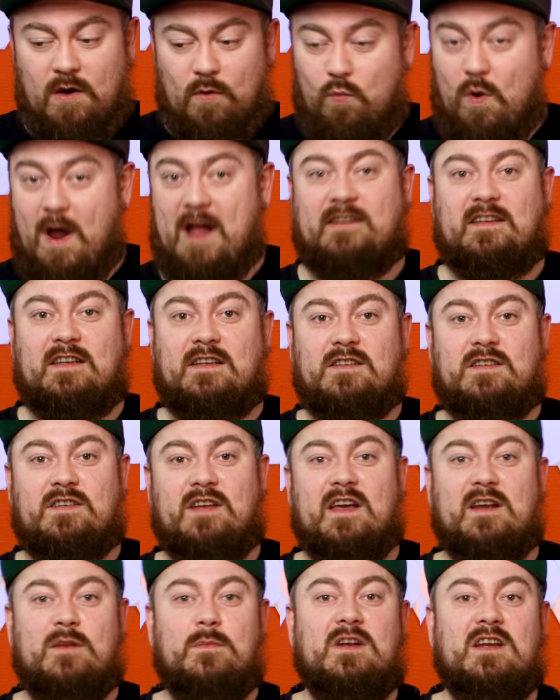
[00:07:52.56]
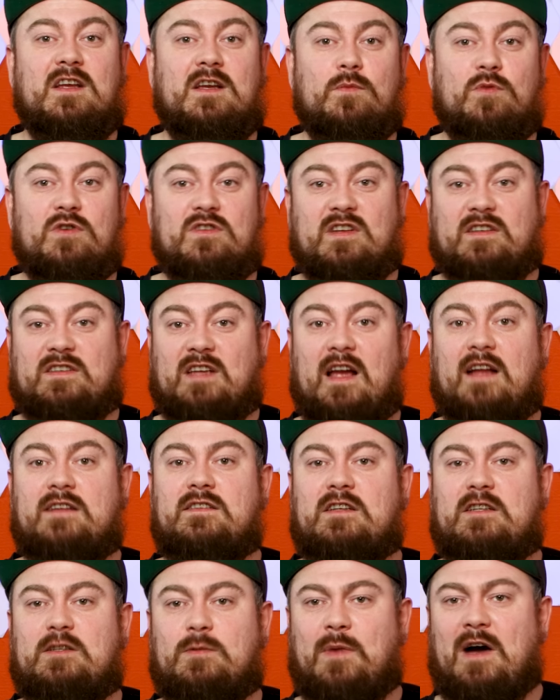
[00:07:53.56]
wedding ceremony was
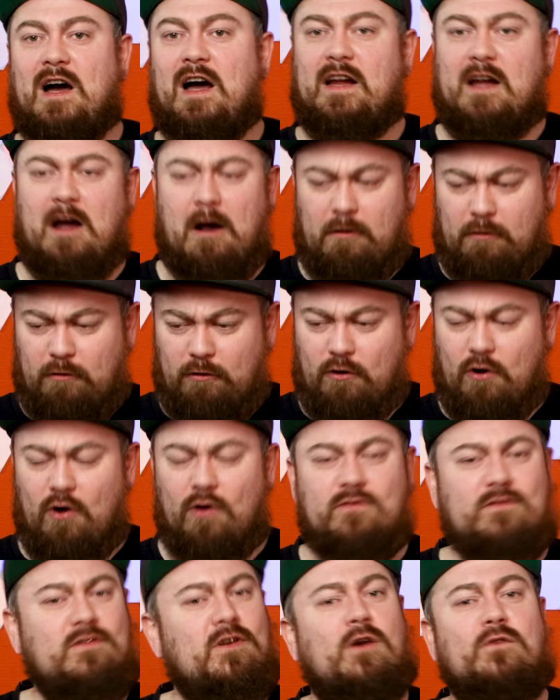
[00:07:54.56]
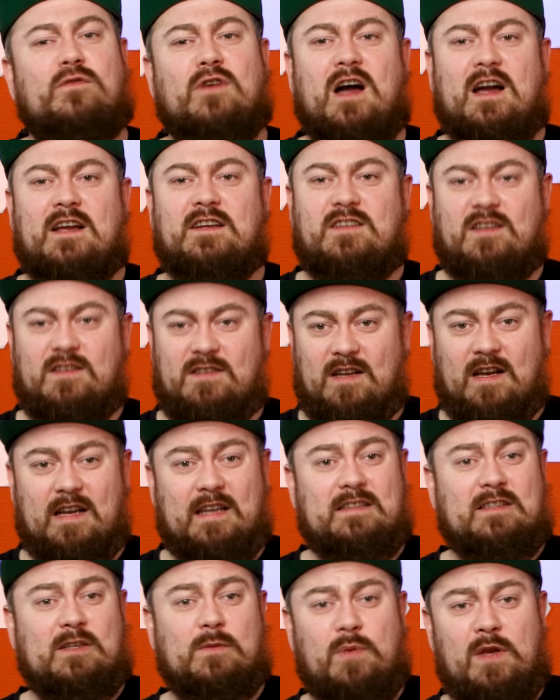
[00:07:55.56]
attended by a lot of high
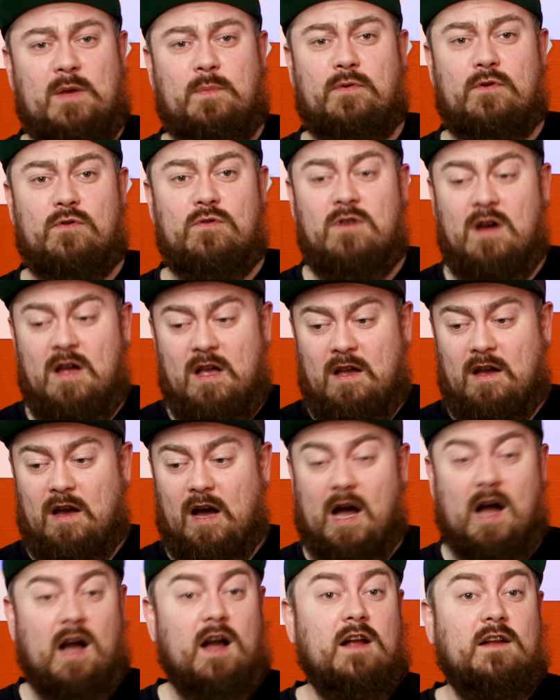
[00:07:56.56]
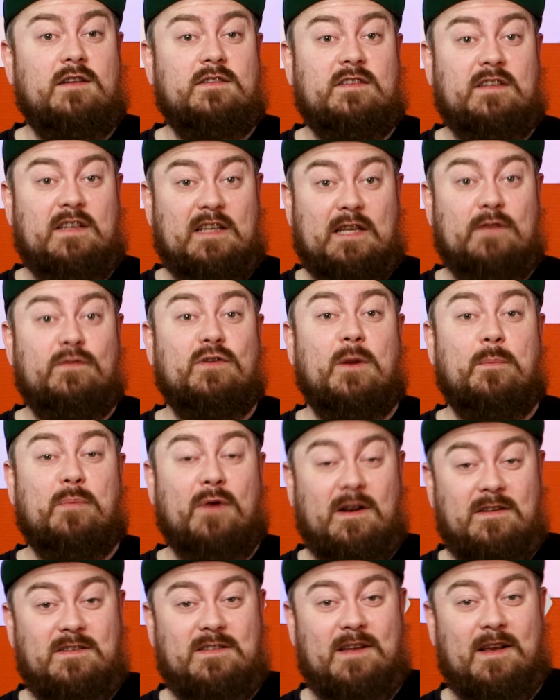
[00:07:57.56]
society people and even a
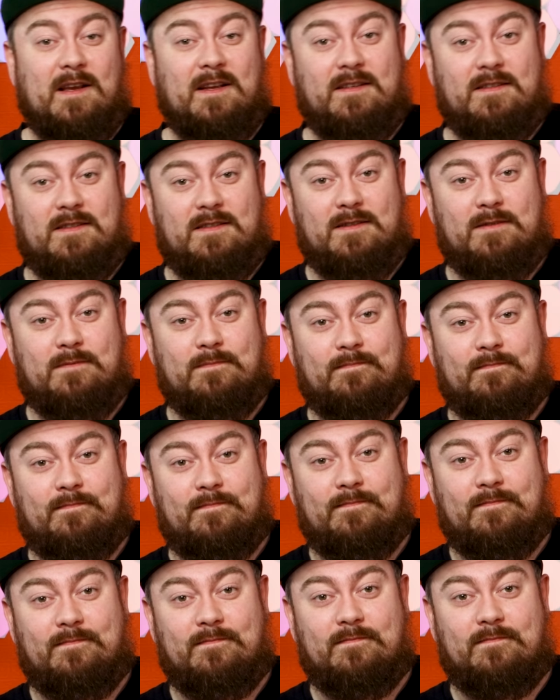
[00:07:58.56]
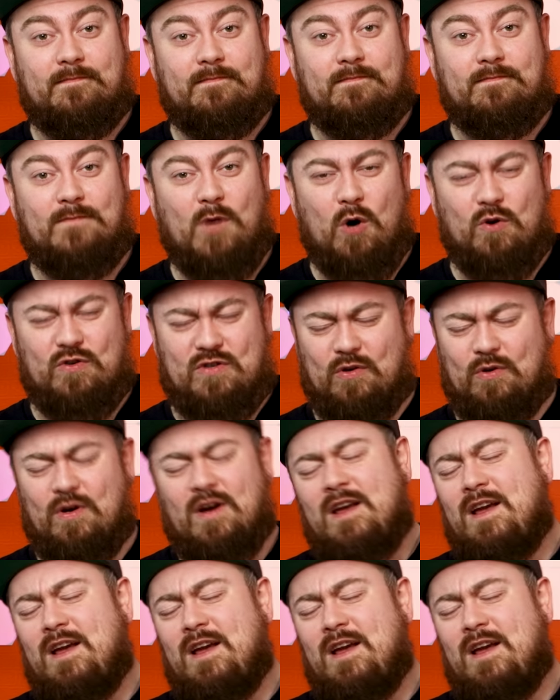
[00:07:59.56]
princess. Also,